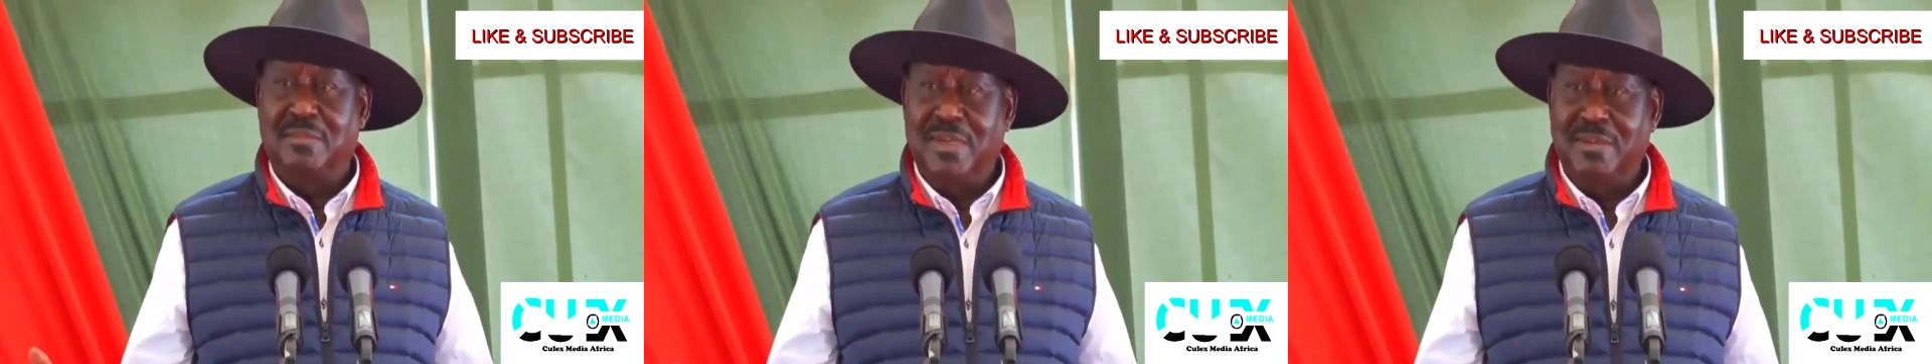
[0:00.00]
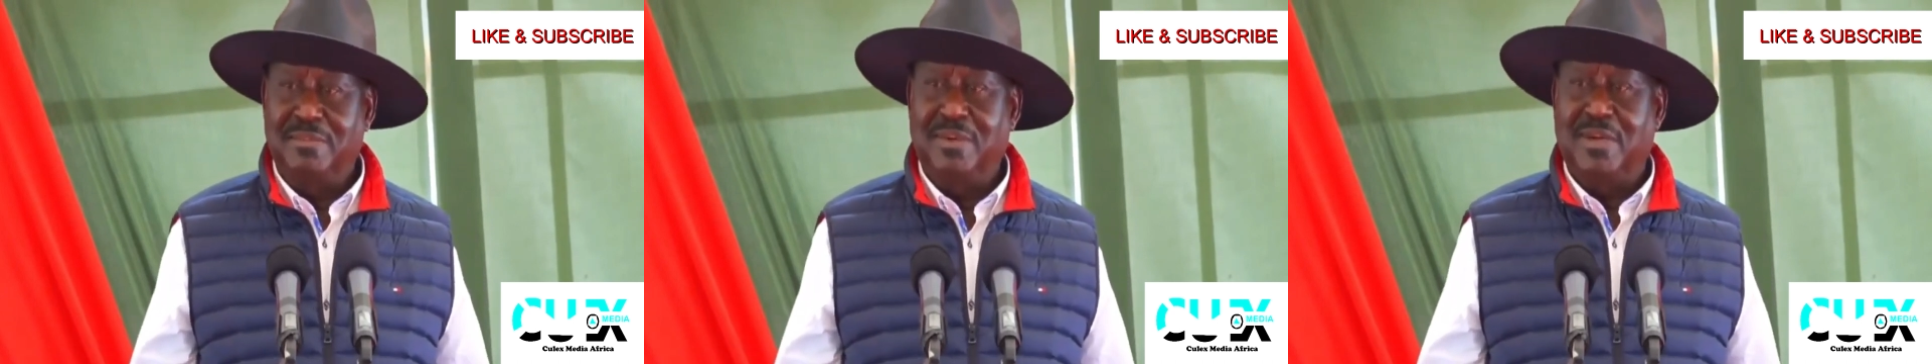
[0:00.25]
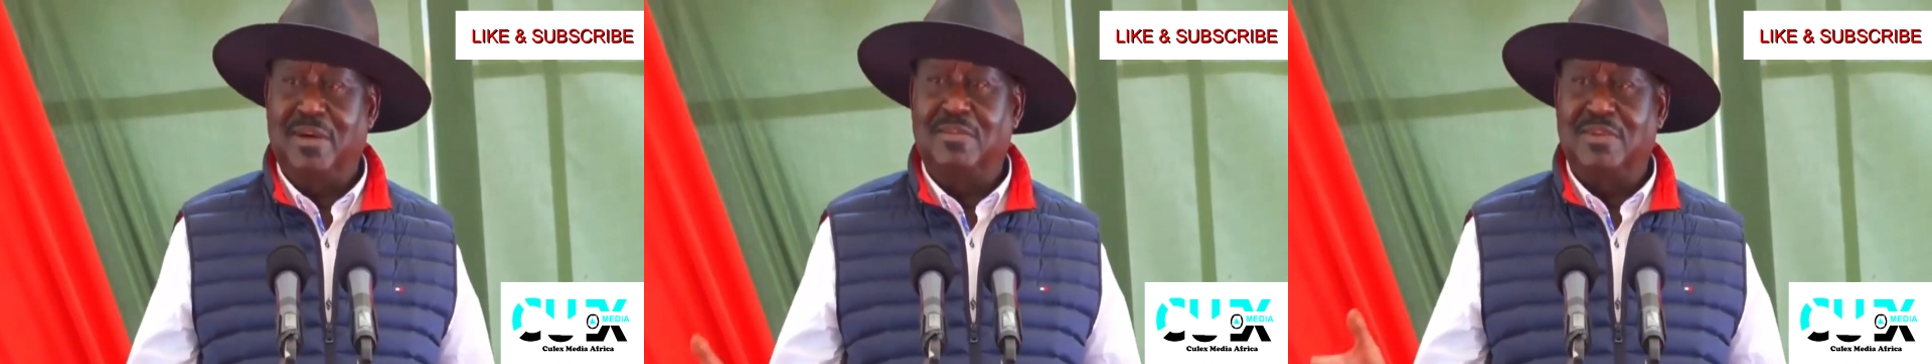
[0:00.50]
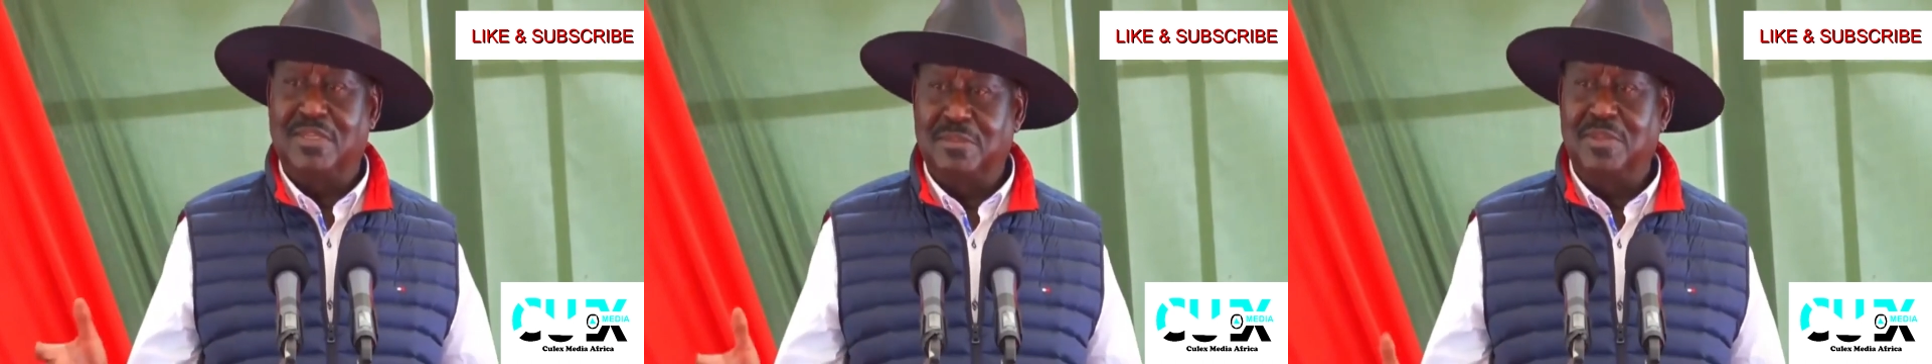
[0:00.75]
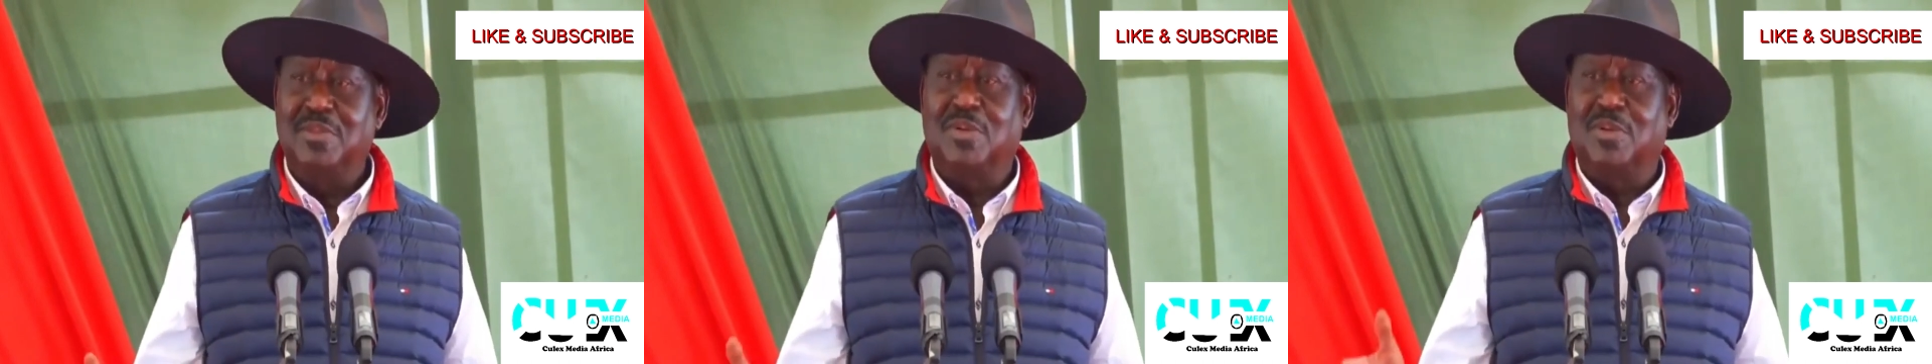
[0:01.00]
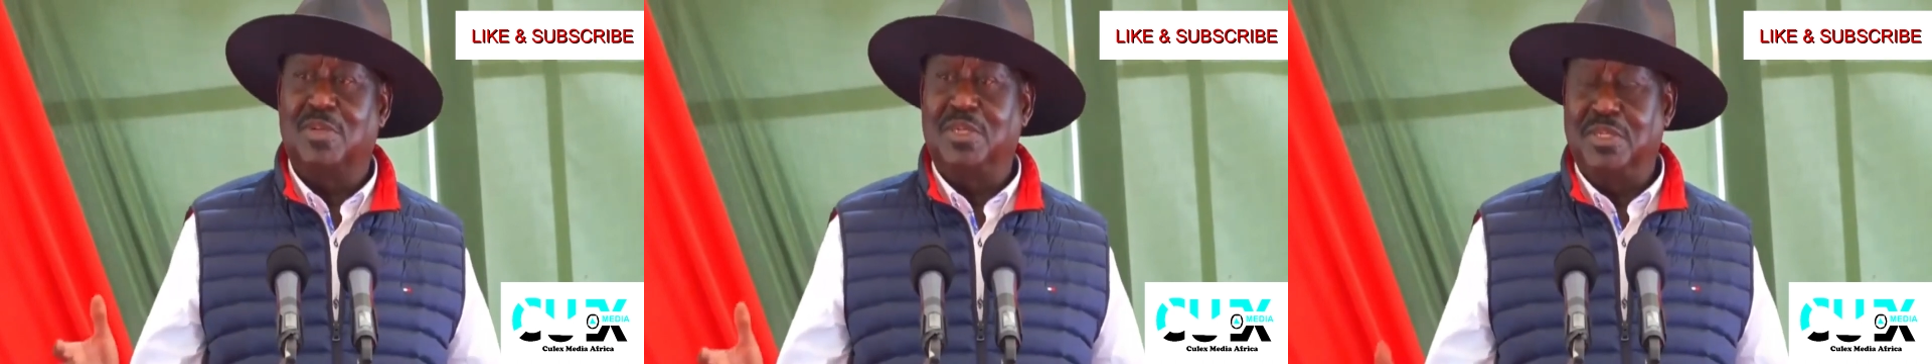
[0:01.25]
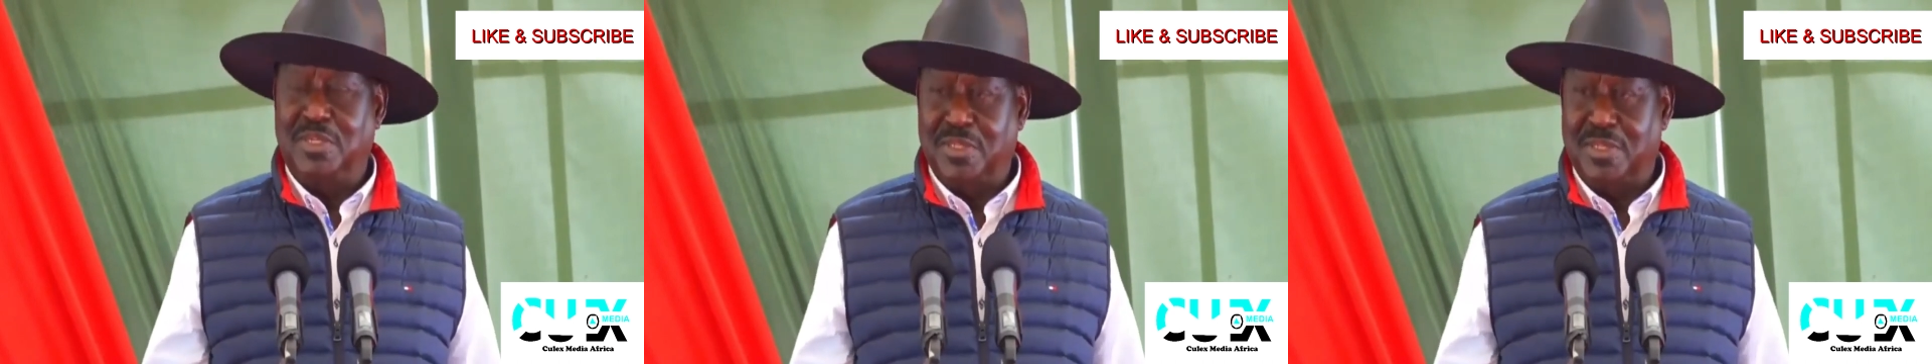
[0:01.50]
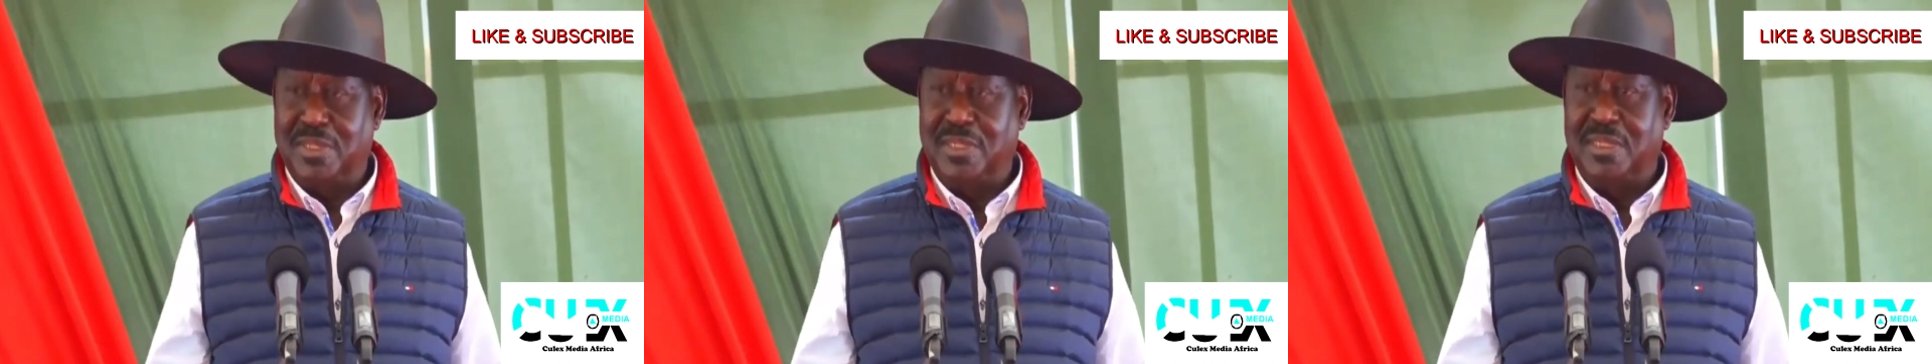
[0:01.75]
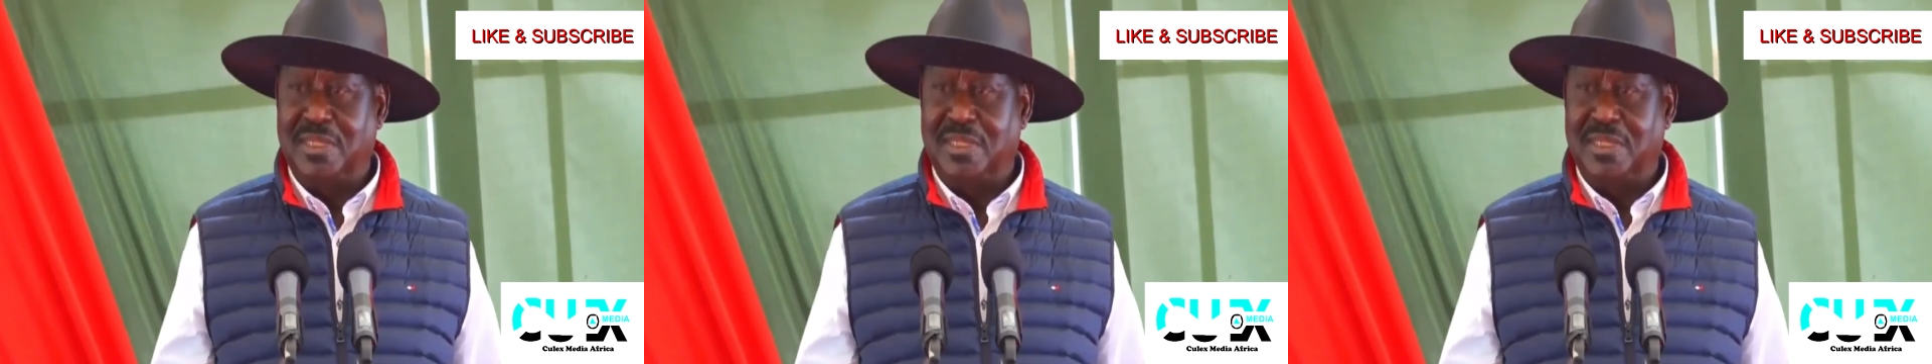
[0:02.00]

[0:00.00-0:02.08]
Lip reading: a member of Azimio Coalition.